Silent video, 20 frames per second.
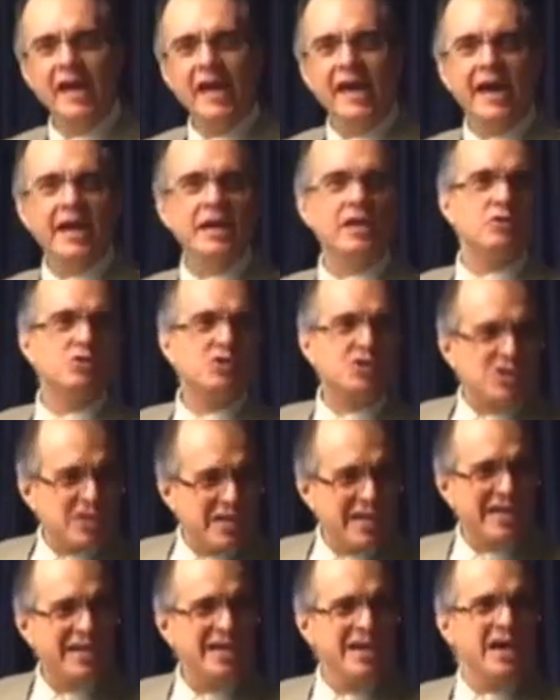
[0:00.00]
and you
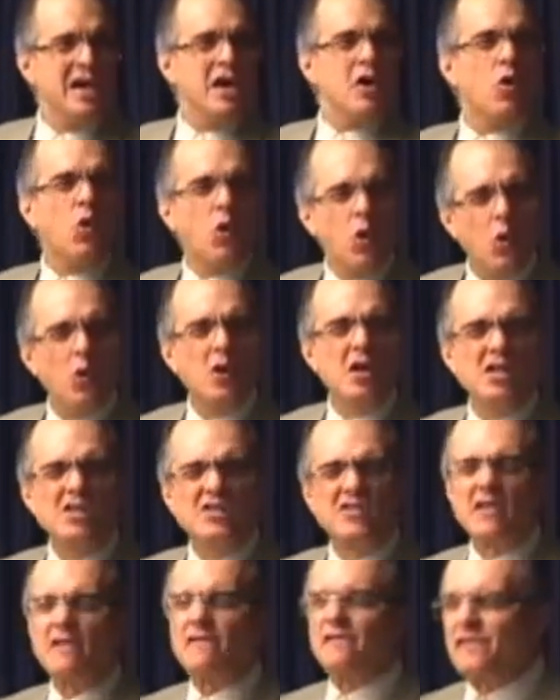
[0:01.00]
see who
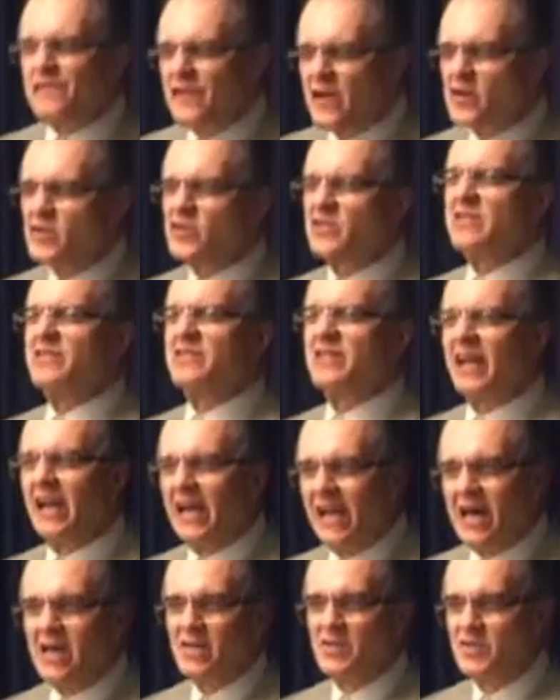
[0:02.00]
is the first and the
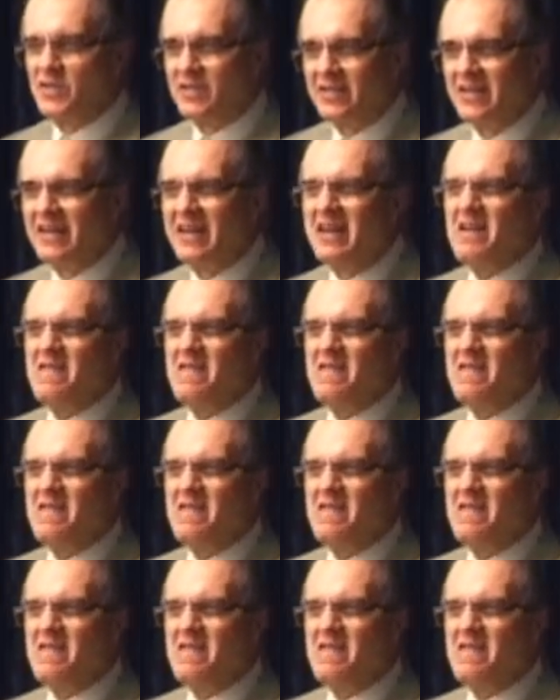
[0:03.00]
last,